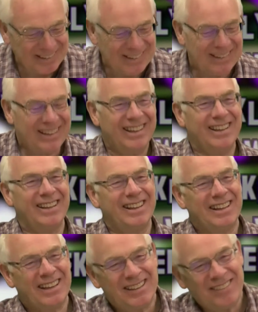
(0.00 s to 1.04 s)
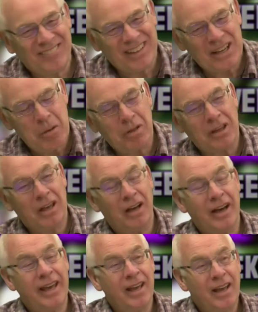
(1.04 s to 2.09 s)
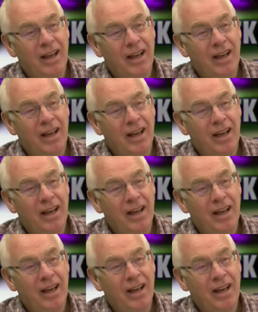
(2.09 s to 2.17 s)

Yeah. Uh, can you blame the guy?